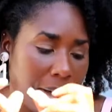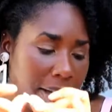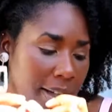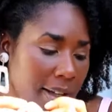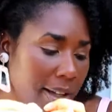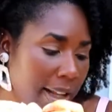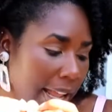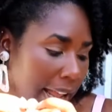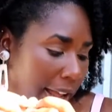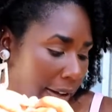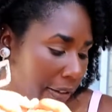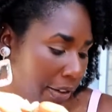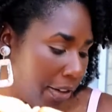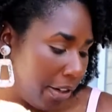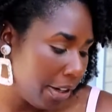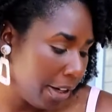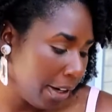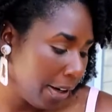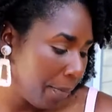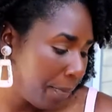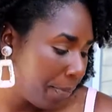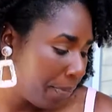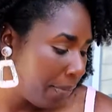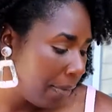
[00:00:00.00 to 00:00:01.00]
one,
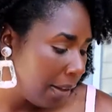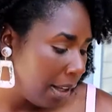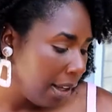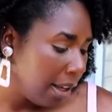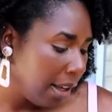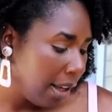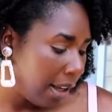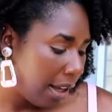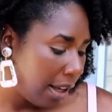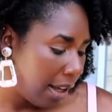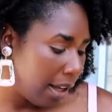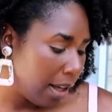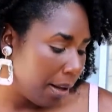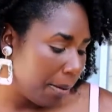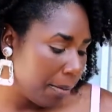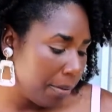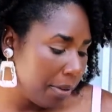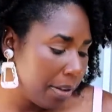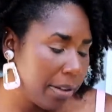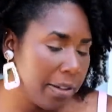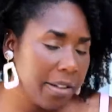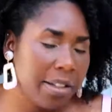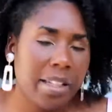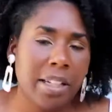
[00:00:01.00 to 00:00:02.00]
lavender.
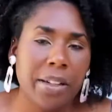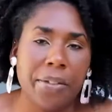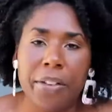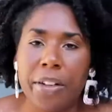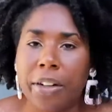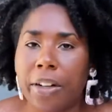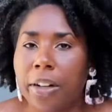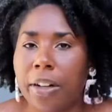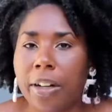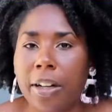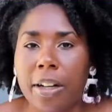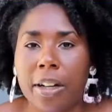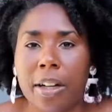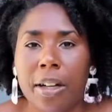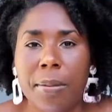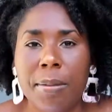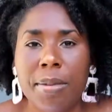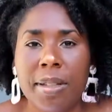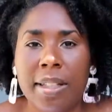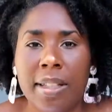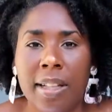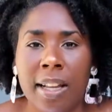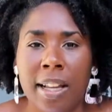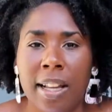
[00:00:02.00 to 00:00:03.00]
There's different
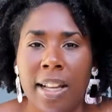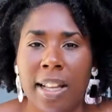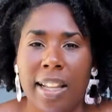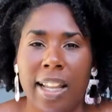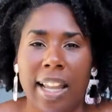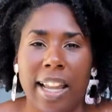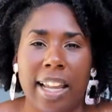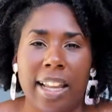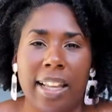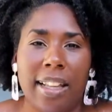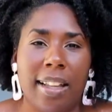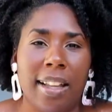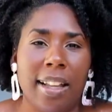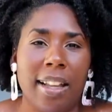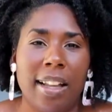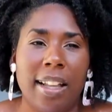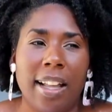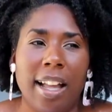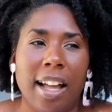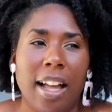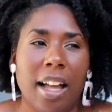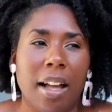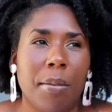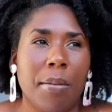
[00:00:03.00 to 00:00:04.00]
herbs like
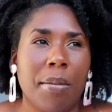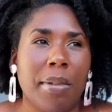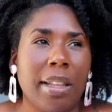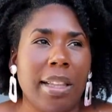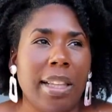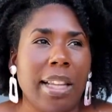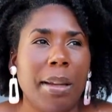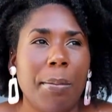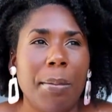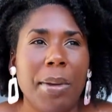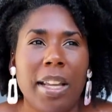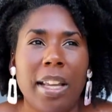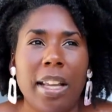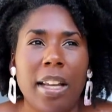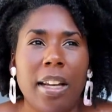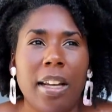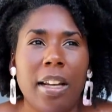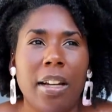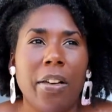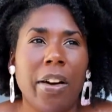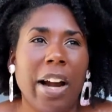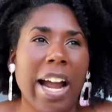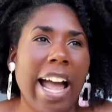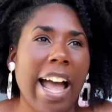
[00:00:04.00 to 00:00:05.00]

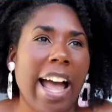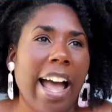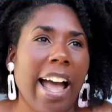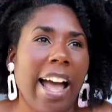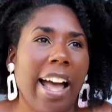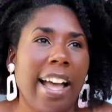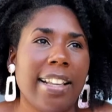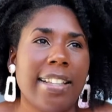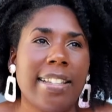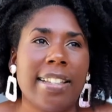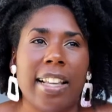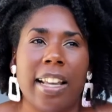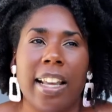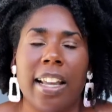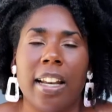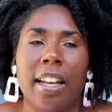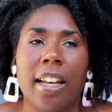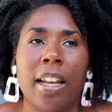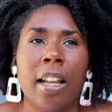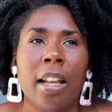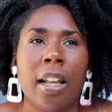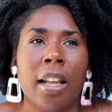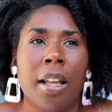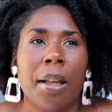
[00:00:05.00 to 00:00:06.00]
lemongrass
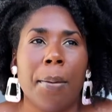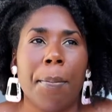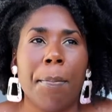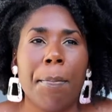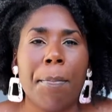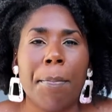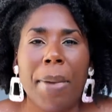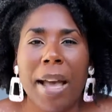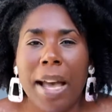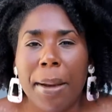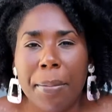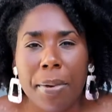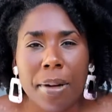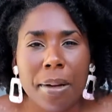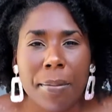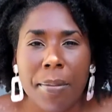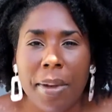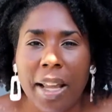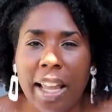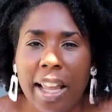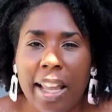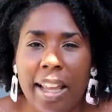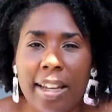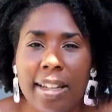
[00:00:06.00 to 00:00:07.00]
and
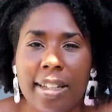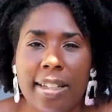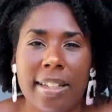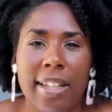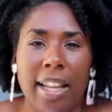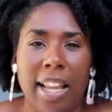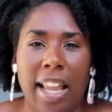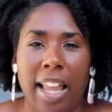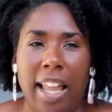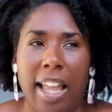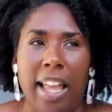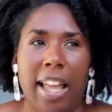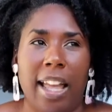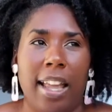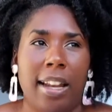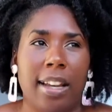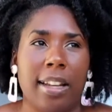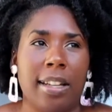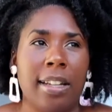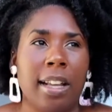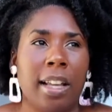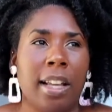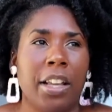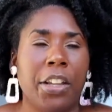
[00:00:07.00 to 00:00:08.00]
peppermint
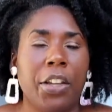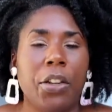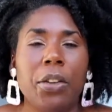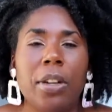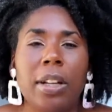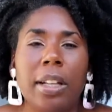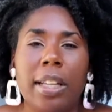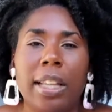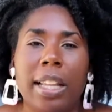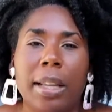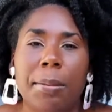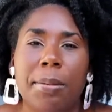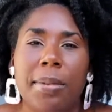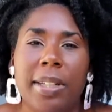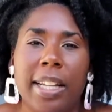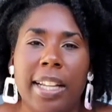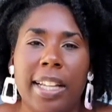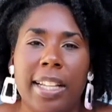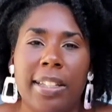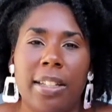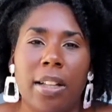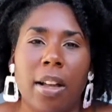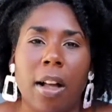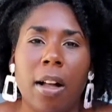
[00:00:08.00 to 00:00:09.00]
and
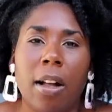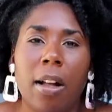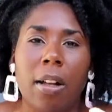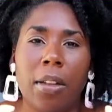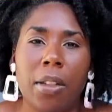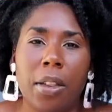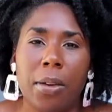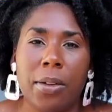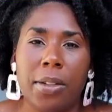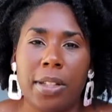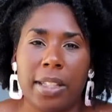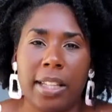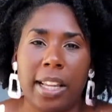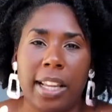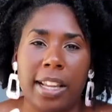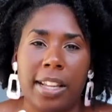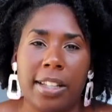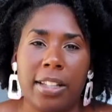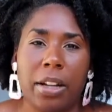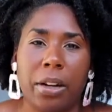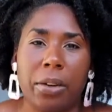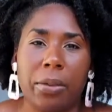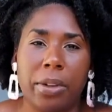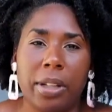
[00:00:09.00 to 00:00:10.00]
eucalyptus. All those
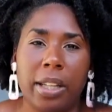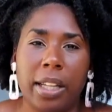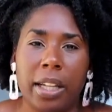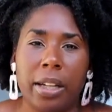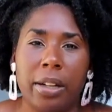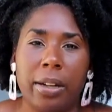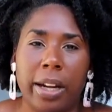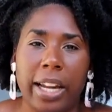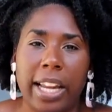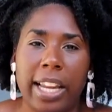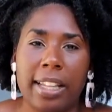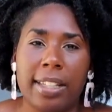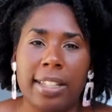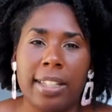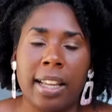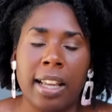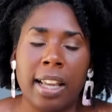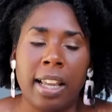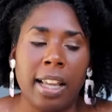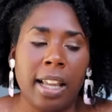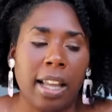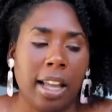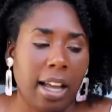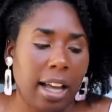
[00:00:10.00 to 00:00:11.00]
things are really great,
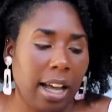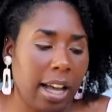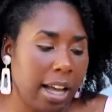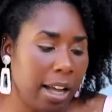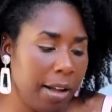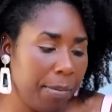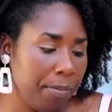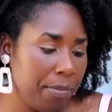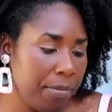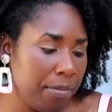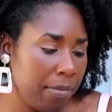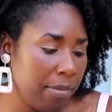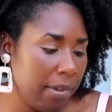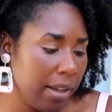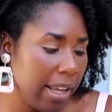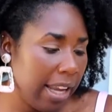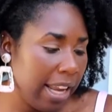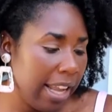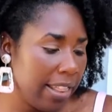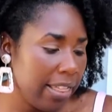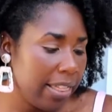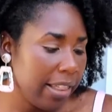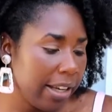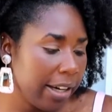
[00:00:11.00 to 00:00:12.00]
and
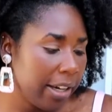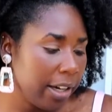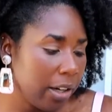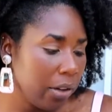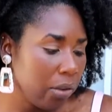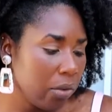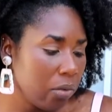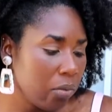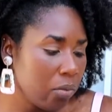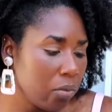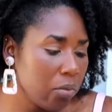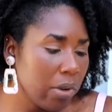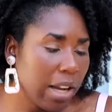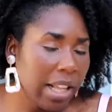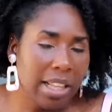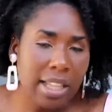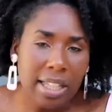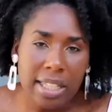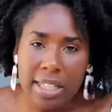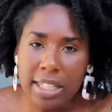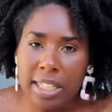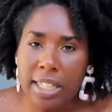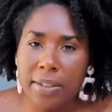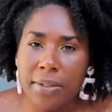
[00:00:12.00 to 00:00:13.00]
they're
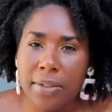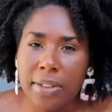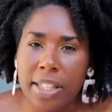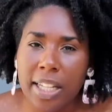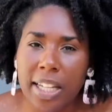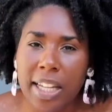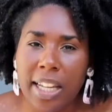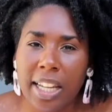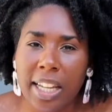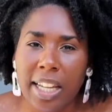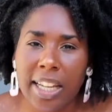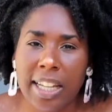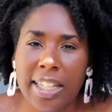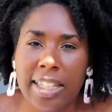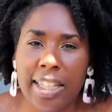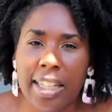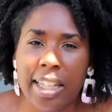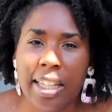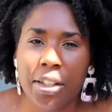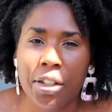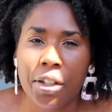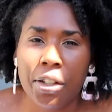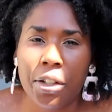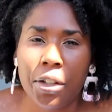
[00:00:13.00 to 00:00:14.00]
relatively
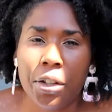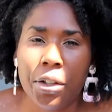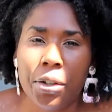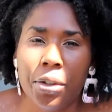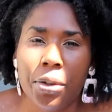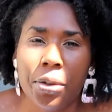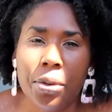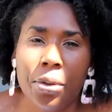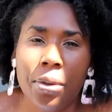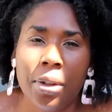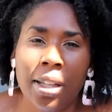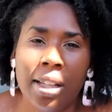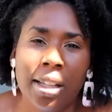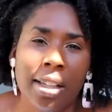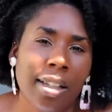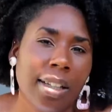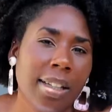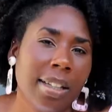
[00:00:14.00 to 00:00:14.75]
easy to